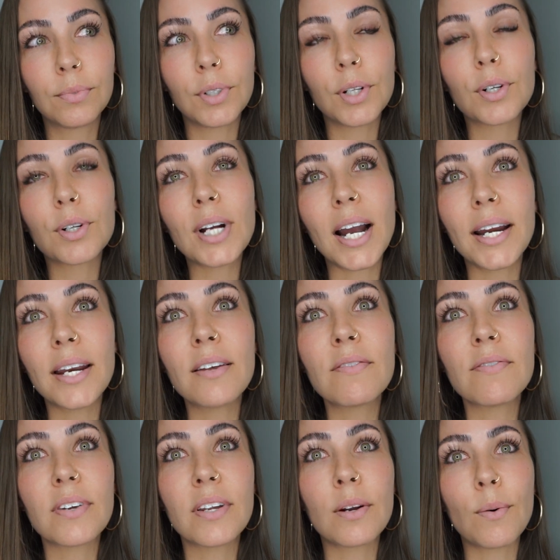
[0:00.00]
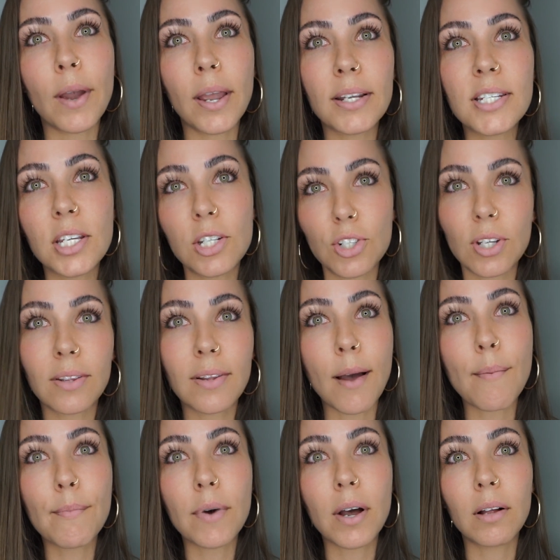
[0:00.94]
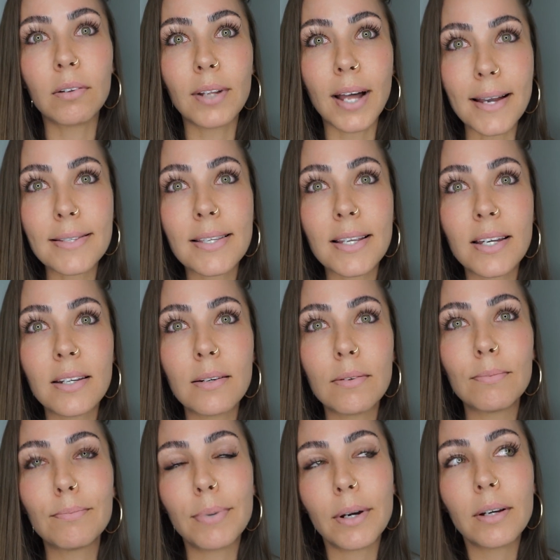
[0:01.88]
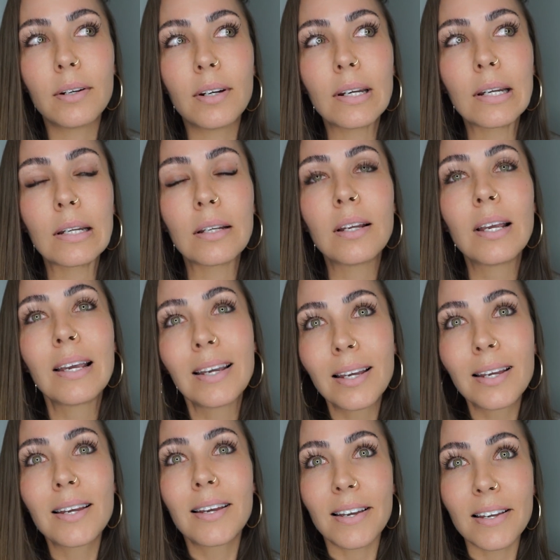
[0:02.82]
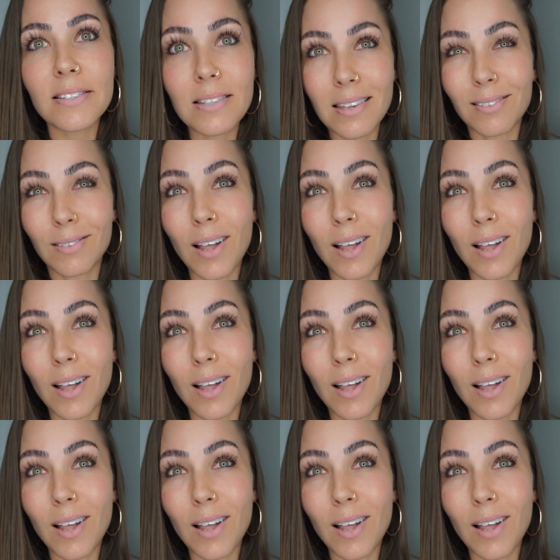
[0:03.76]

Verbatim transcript: You're kind of, in a way, teaching them a lesson, but it's in